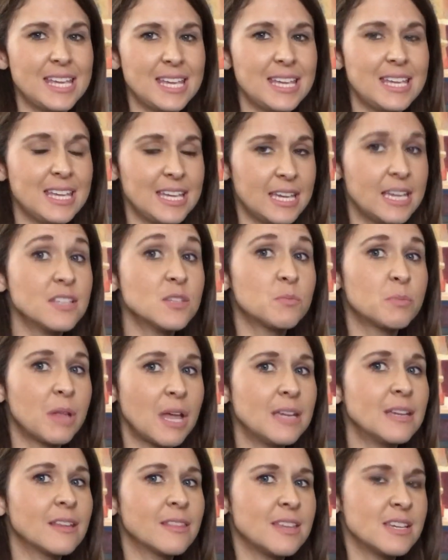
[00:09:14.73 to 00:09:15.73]
He is
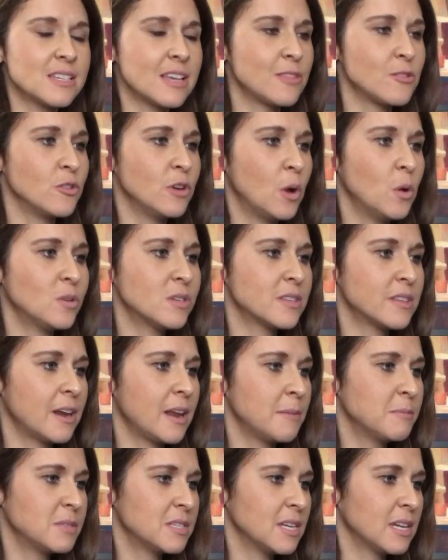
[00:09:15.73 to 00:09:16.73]
playing these other notes that
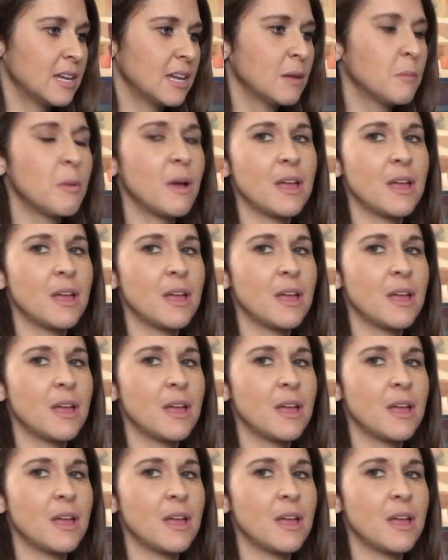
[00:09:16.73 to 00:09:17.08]
I'm singing,